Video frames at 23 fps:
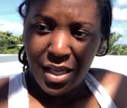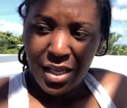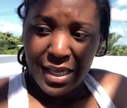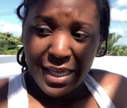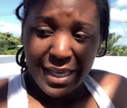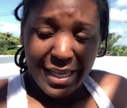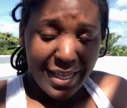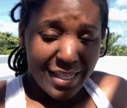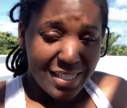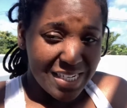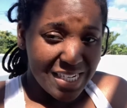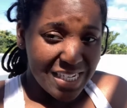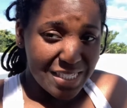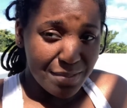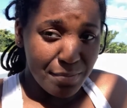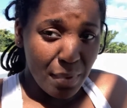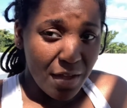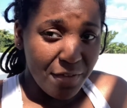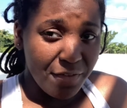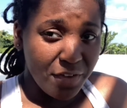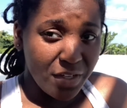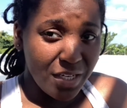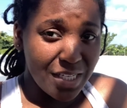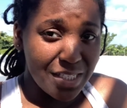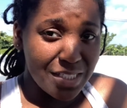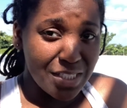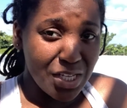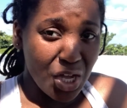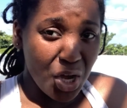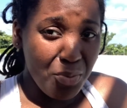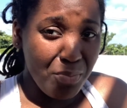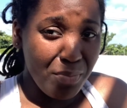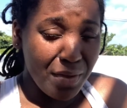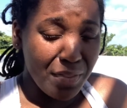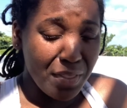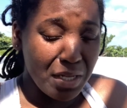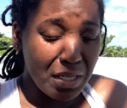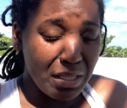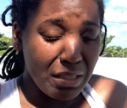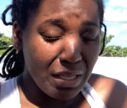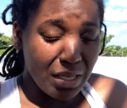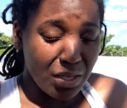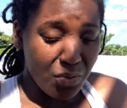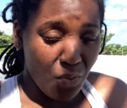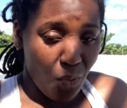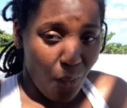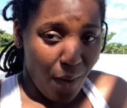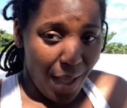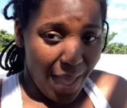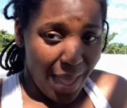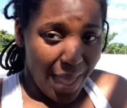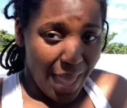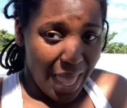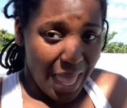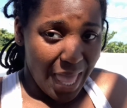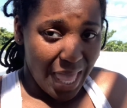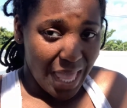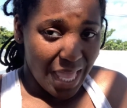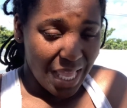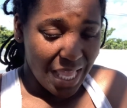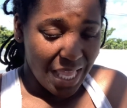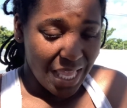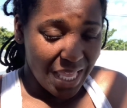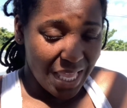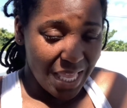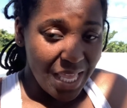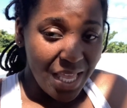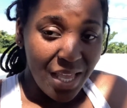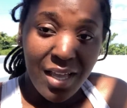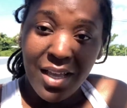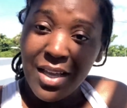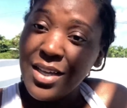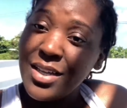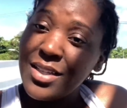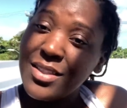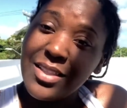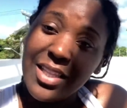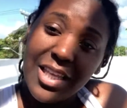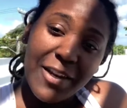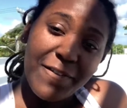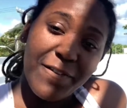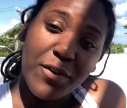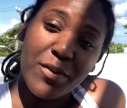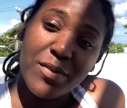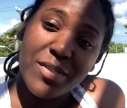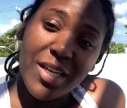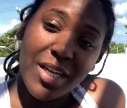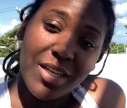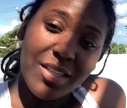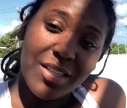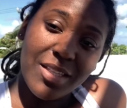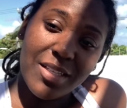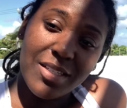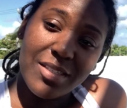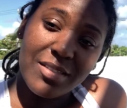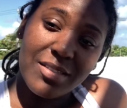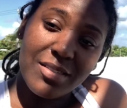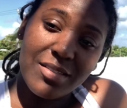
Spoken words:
It's because my foot is so motherfucking wet that it feels like this.